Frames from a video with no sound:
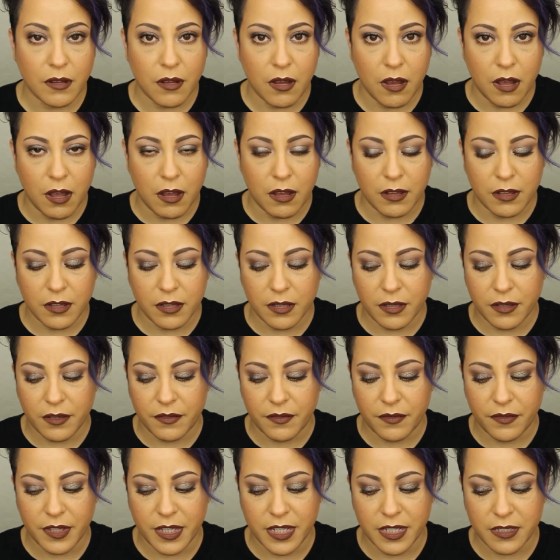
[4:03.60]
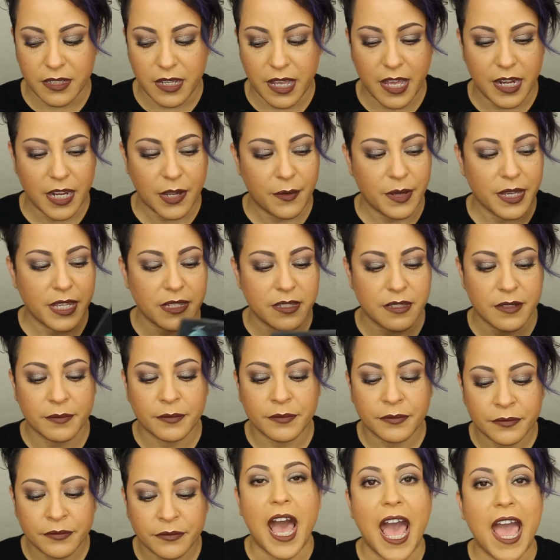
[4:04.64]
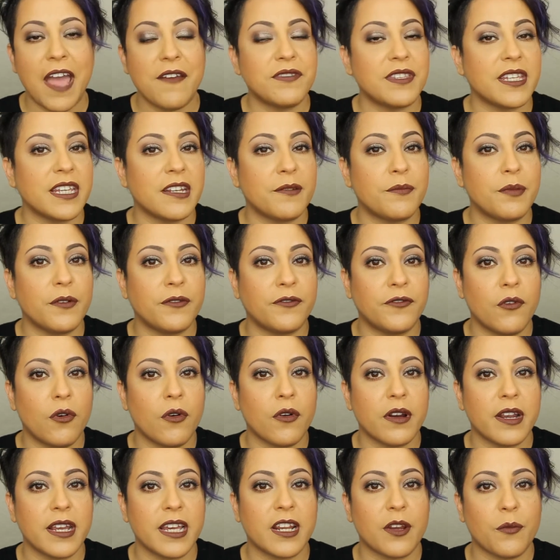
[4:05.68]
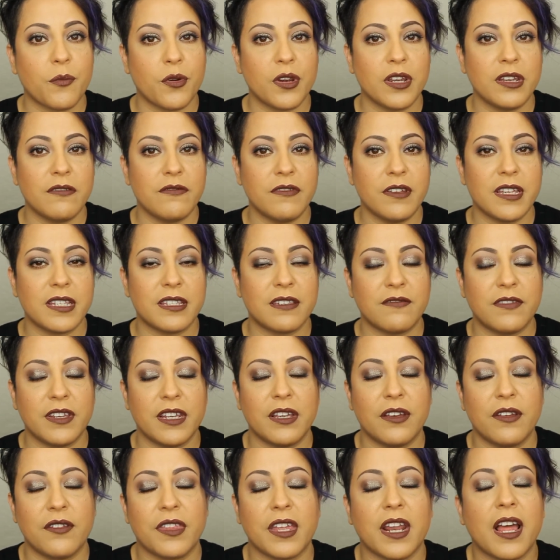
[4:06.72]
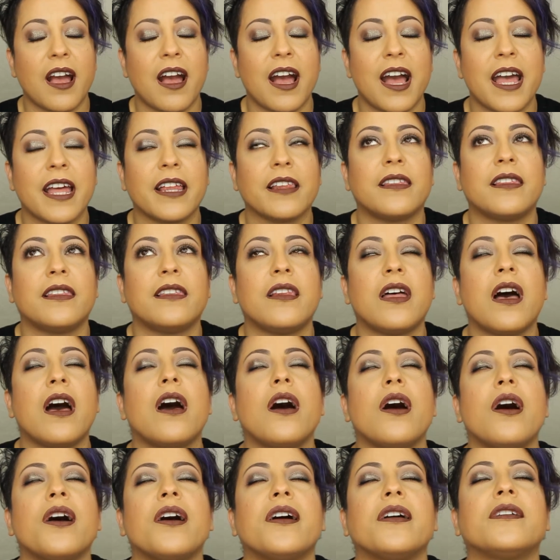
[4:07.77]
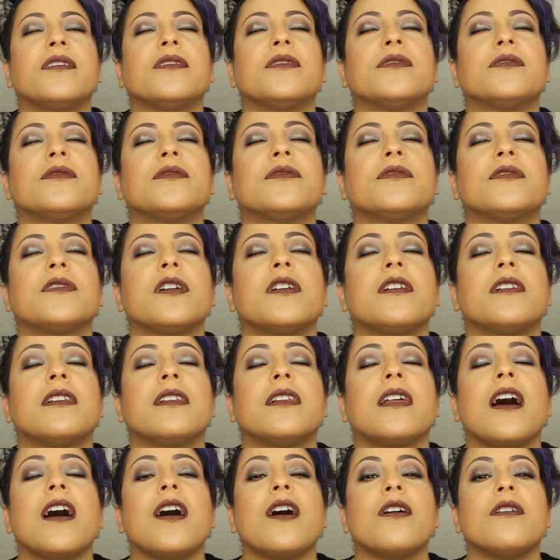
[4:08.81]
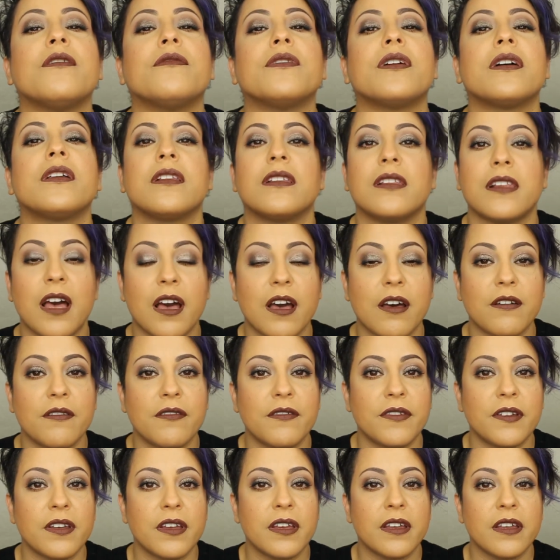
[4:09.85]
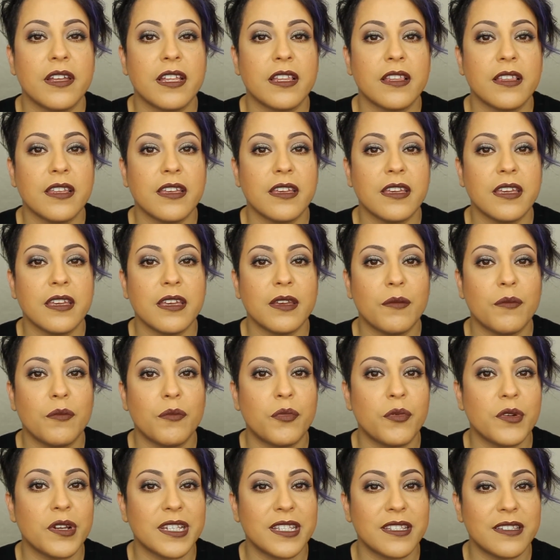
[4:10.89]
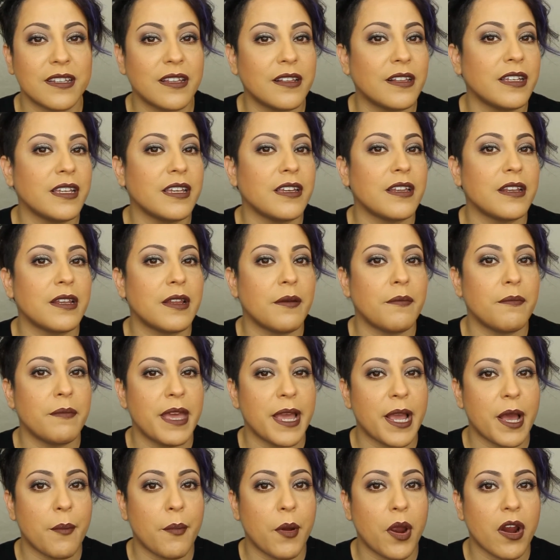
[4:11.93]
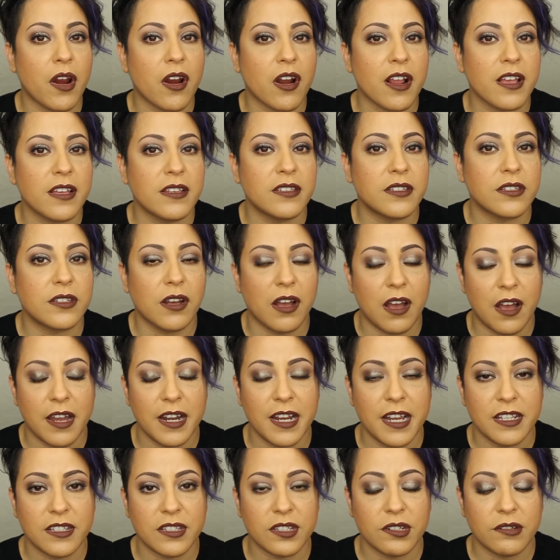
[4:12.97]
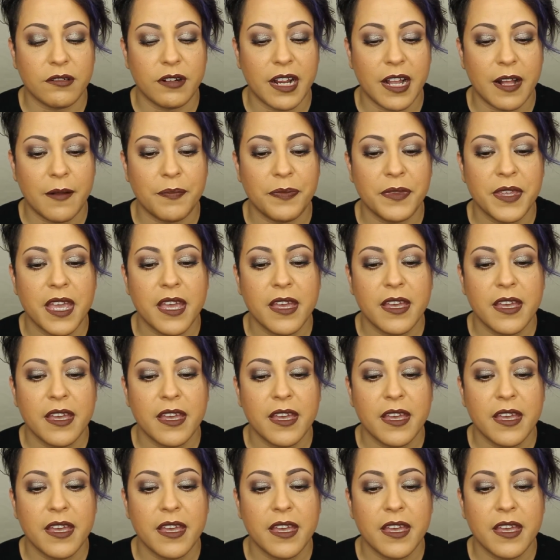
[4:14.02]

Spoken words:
all of these anyways. I've said before in a previous video that I love, love, love the Brazilian makeup artists on Instagram,